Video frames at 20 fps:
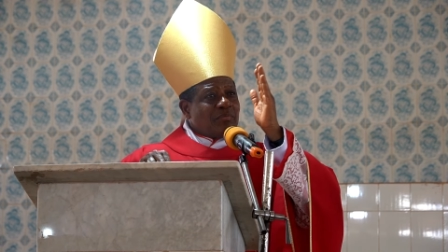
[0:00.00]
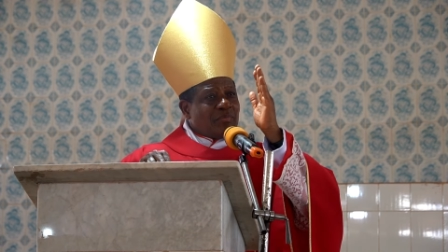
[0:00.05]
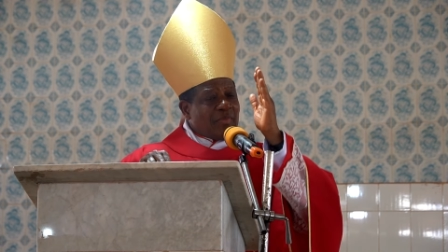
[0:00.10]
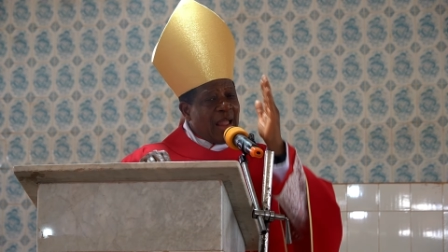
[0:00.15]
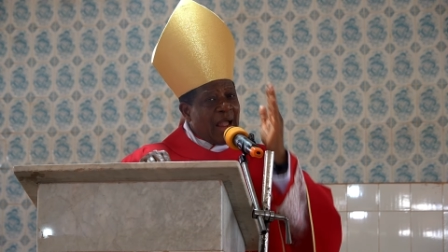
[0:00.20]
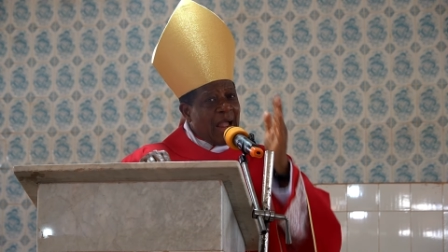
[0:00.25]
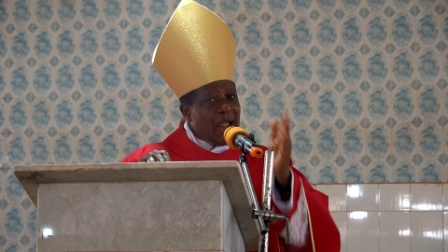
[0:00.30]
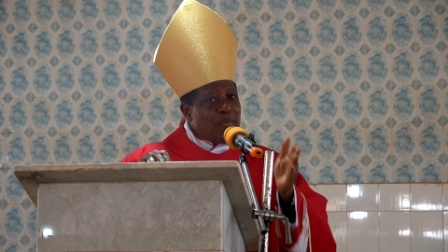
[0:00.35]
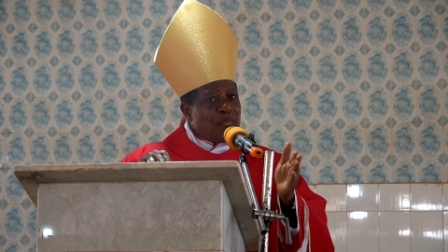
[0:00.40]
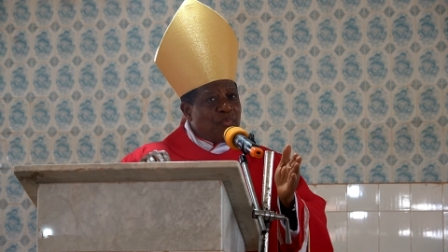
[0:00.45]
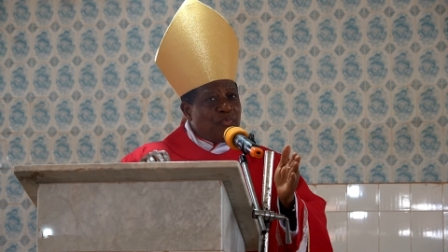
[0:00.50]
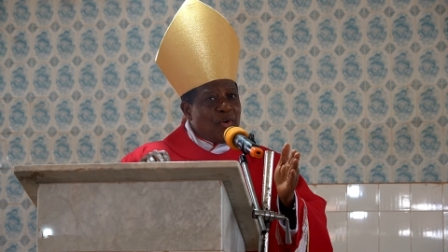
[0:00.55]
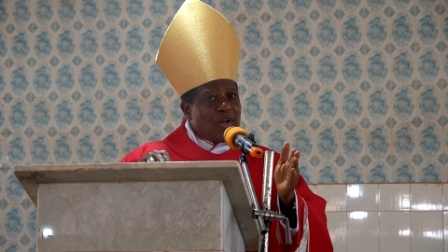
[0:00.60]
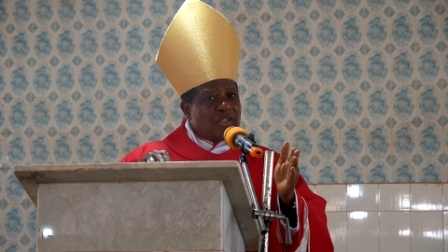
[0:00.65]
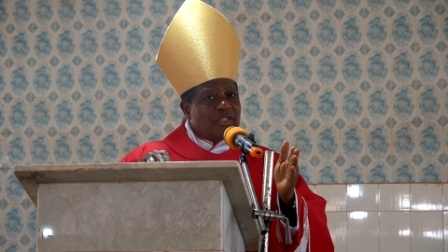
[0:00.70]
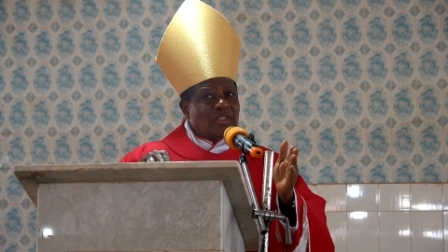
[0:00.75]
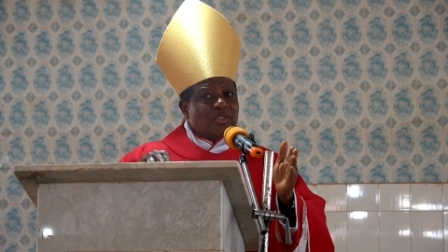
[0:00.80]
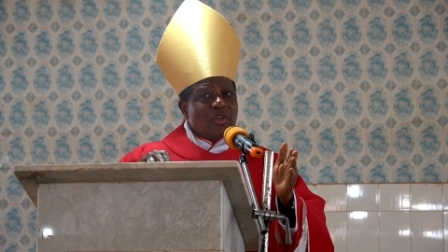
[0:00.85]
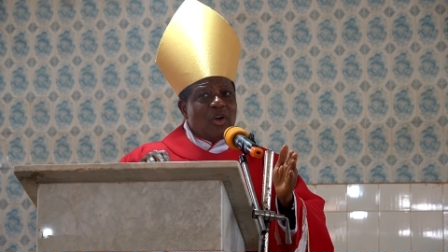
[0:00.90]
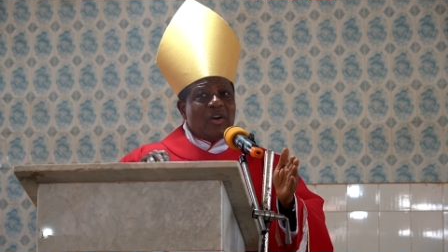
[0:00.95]
time
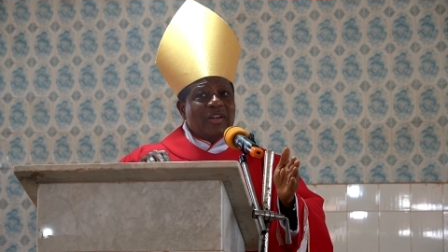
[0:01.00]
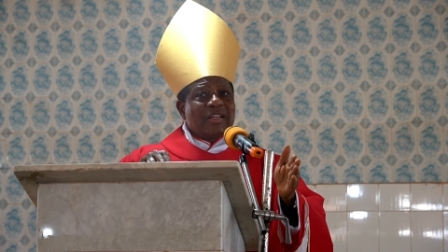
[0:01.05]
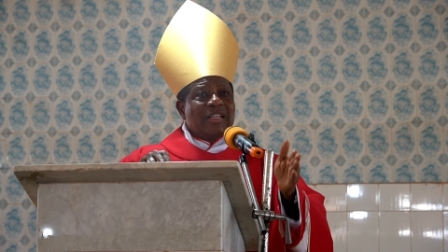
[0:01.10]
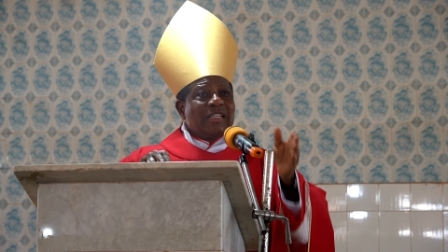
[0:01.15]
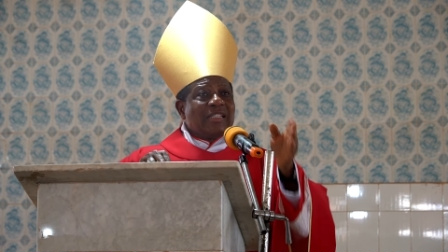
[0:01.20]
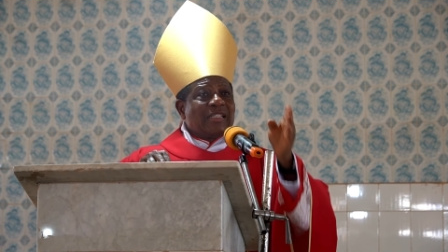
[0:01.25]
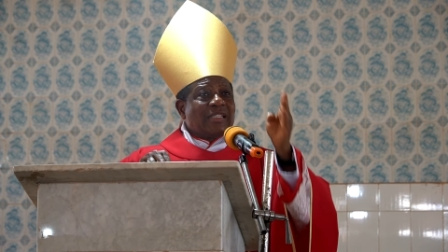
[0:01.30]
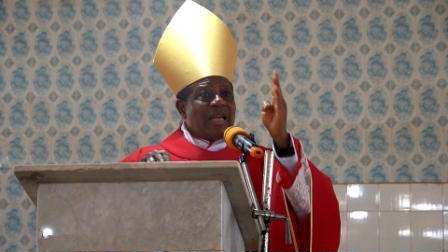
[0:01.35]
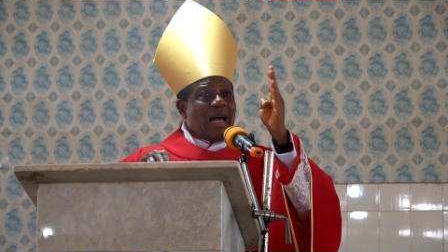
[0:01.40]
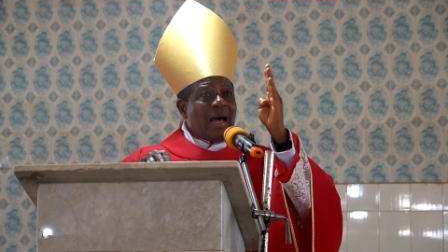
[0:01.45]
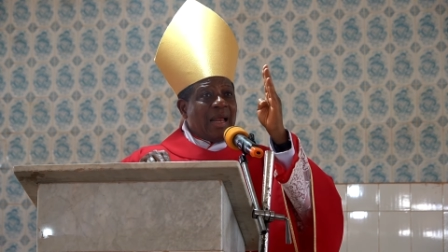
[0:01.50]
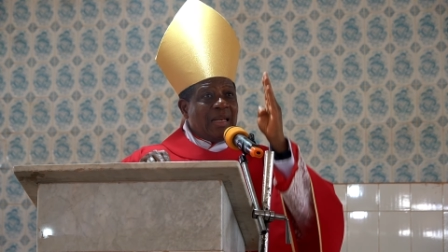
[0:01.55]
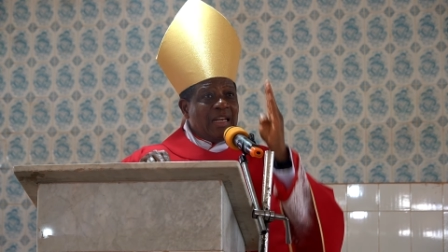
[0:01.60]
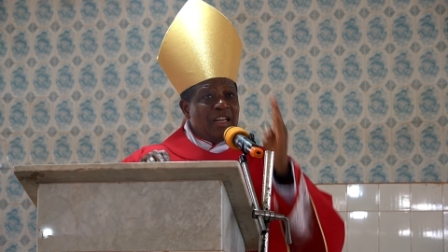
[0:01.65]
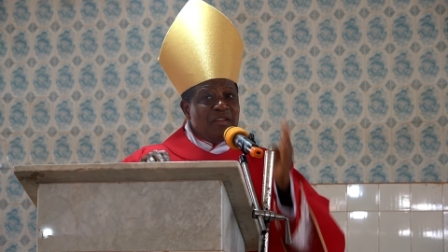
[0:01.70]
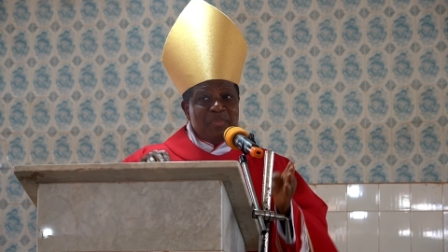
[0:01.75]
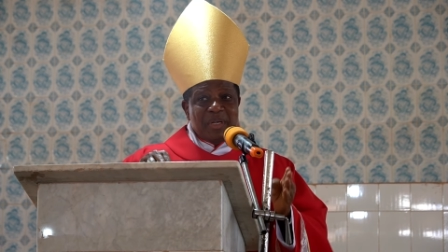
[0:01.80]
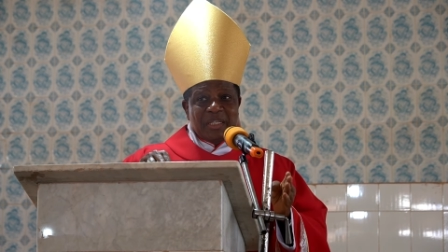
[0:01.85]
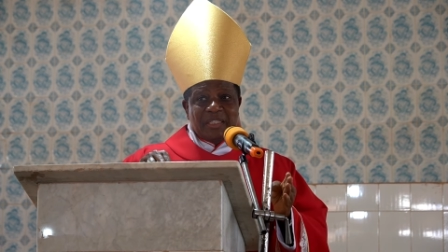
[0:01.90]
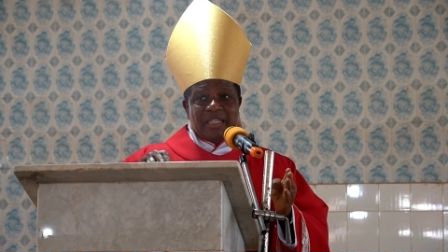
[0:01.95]
for studies are
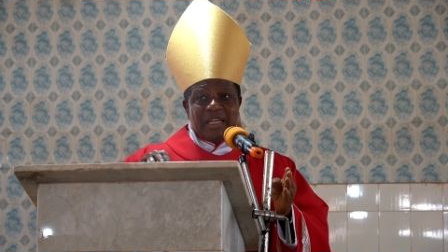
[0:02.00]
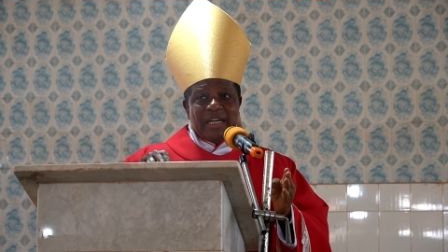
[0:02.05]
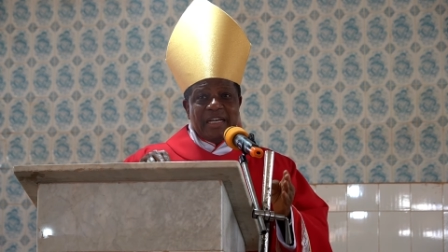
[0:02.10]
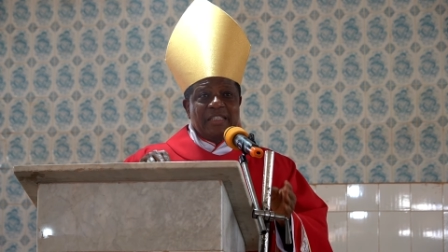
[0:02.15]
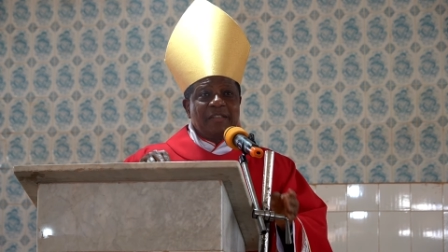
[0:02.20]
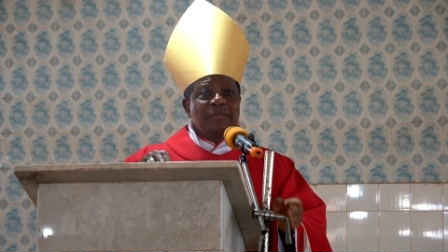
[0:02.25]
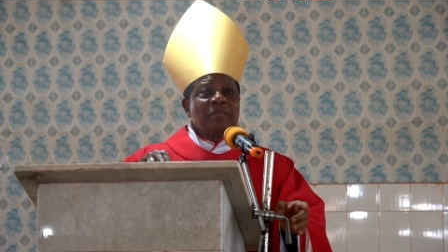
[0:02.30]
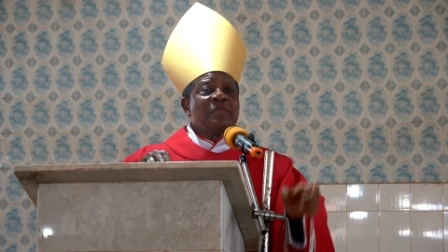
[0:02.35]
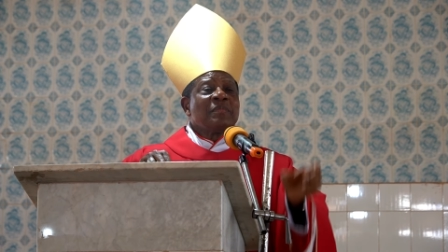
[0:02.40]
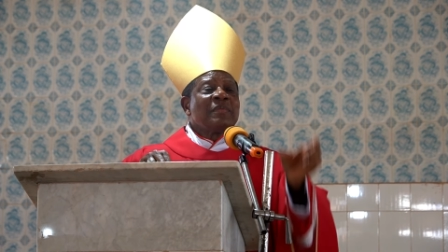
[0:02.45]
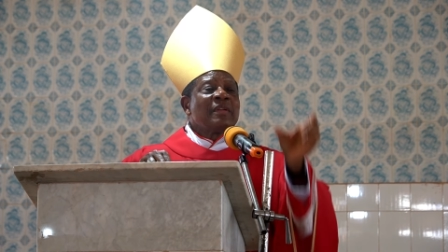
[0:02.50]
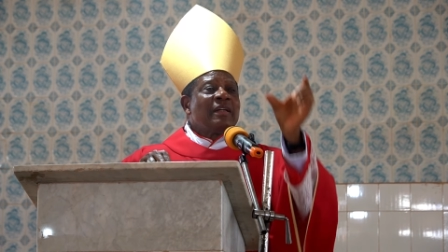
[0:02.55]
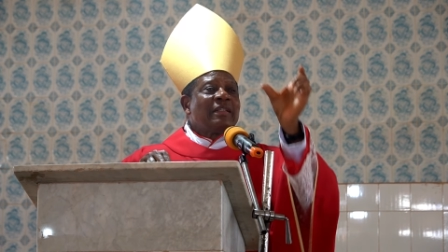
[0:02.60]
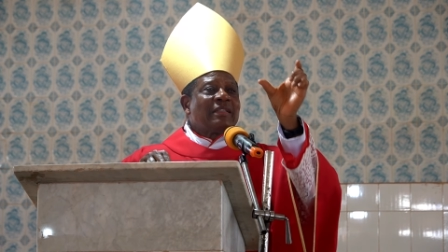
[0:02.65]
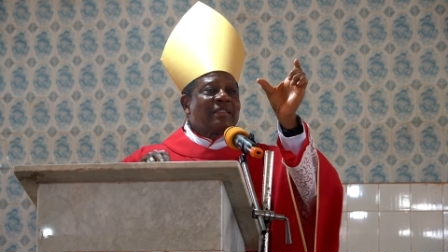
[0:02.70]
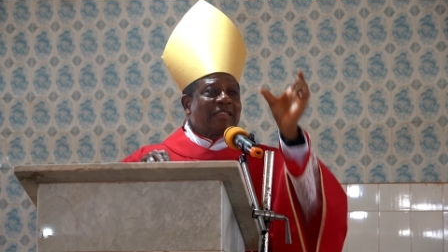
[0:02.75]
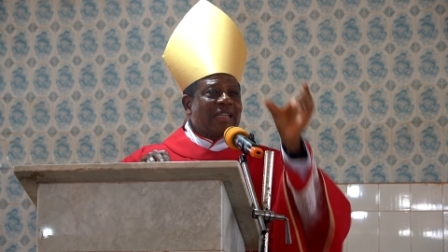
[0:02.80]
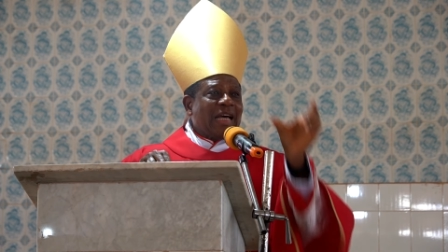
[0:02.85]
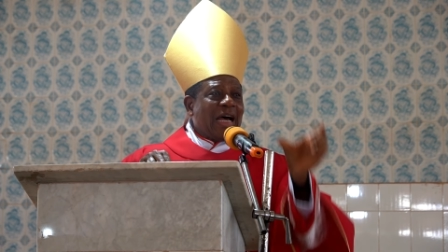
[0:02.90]
limited,